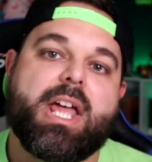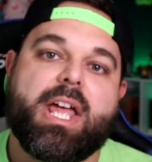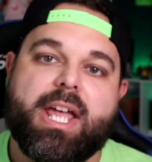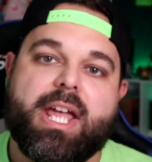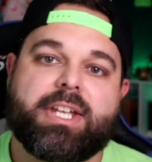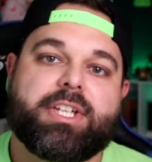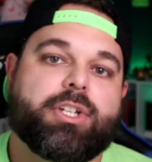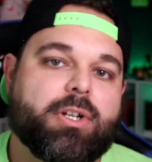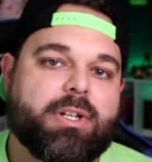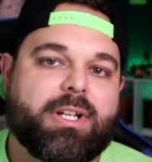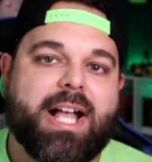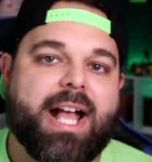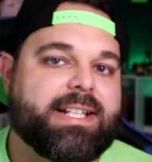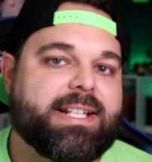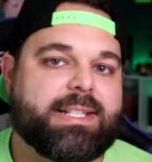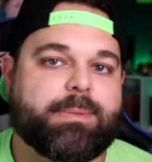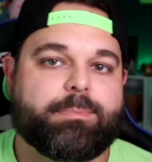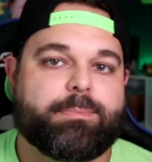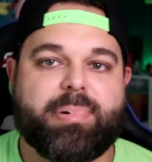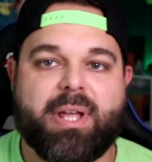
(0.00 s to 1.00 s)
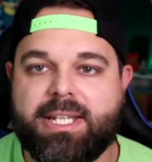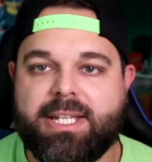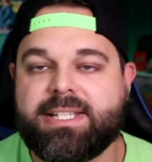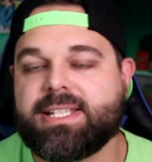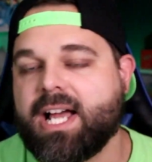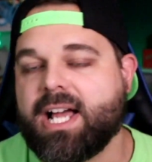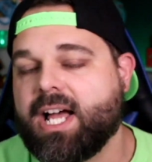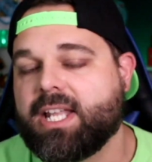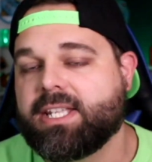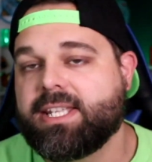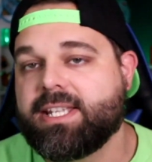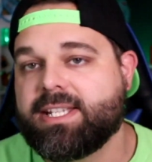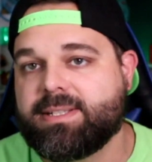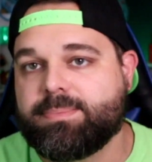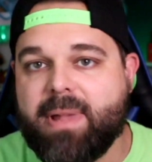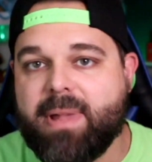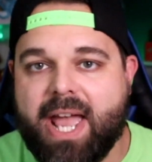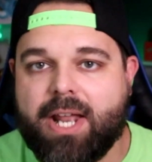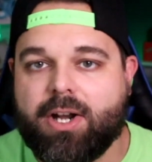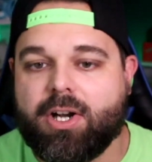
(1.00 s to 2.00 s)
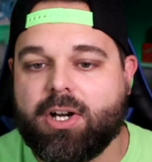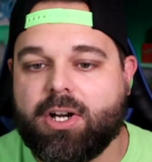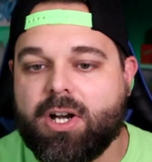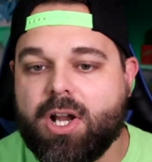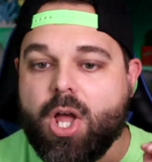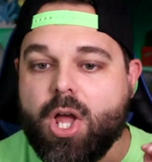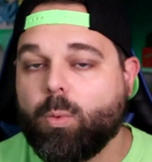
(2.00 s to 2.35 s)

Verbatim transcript: and your guys' opinions on this matter.